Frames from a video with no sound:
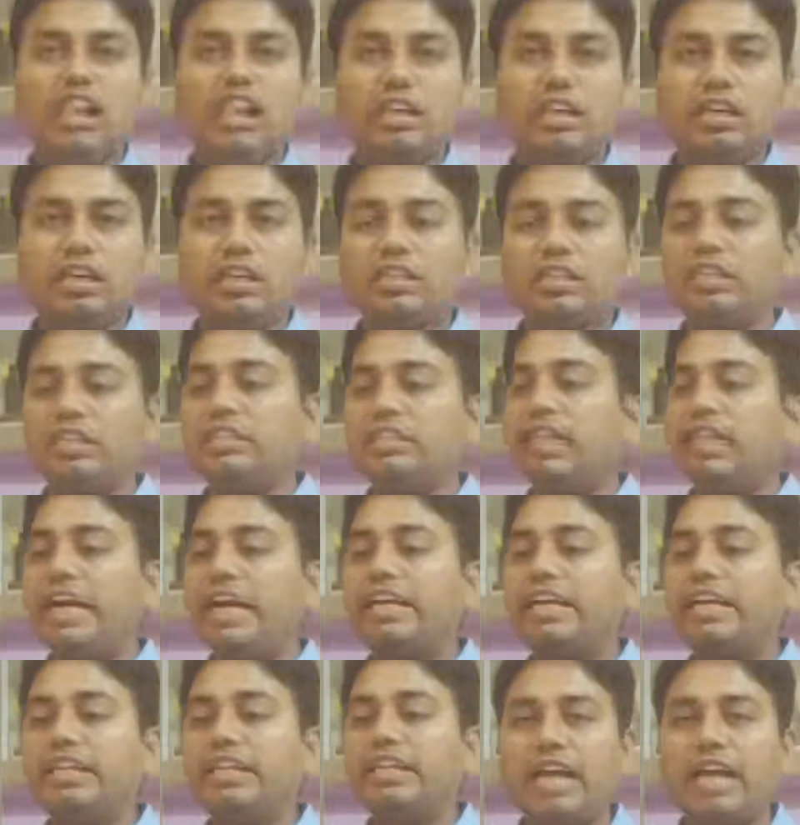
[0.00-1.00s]
in the
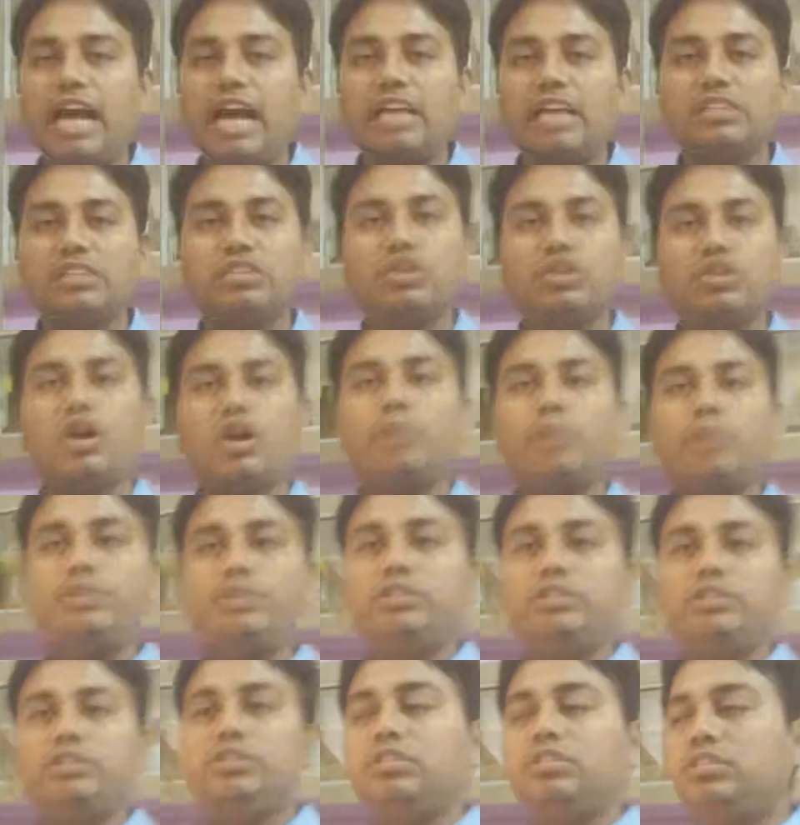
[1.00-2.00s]
jungle, the tiger has
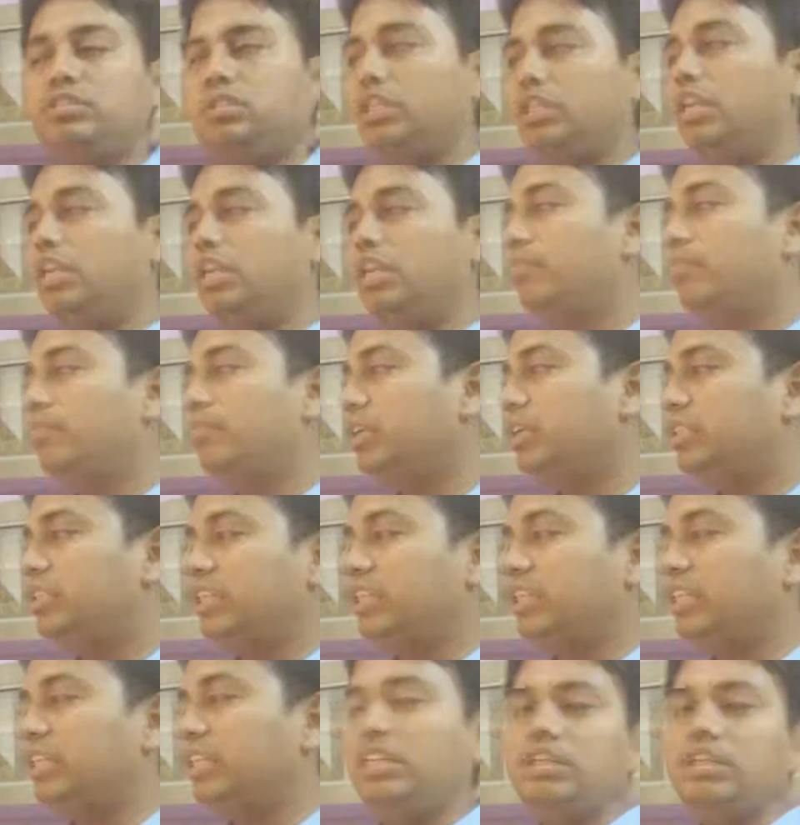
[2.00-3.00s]
the option, the
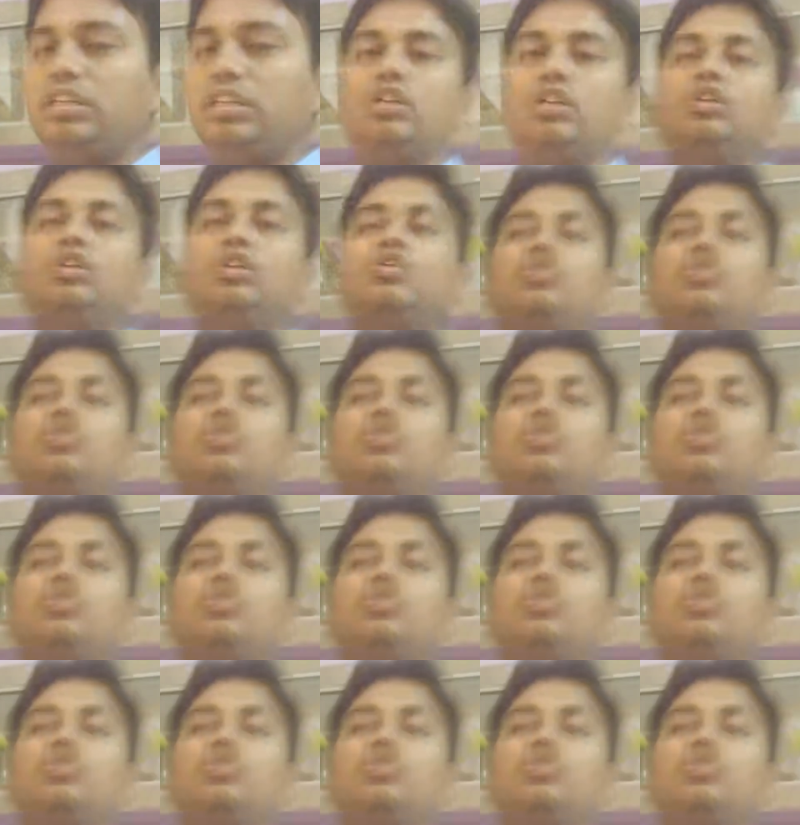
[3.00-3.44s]
liberty